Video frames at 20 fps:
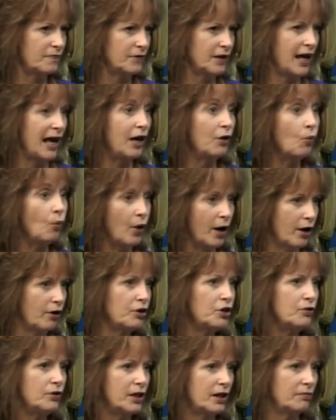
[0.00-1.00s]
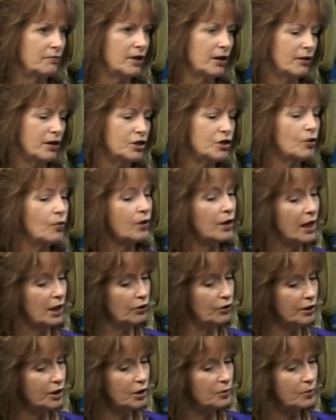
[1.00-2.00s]
And where you get married. So when I
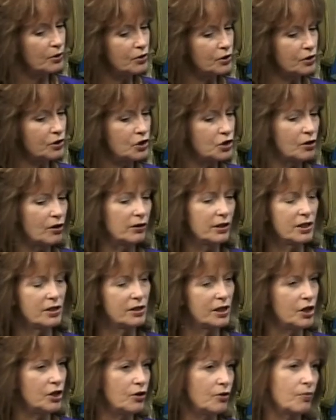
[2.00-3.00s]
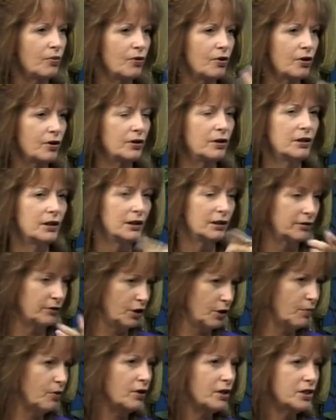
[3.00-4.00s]
look at a person's chart, let's say you're born
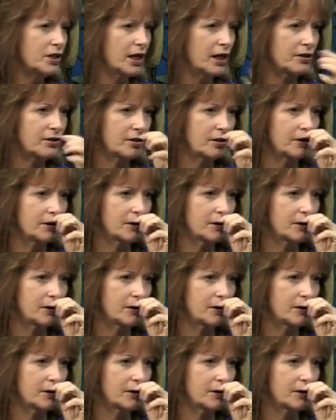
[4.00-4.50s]
in Texas.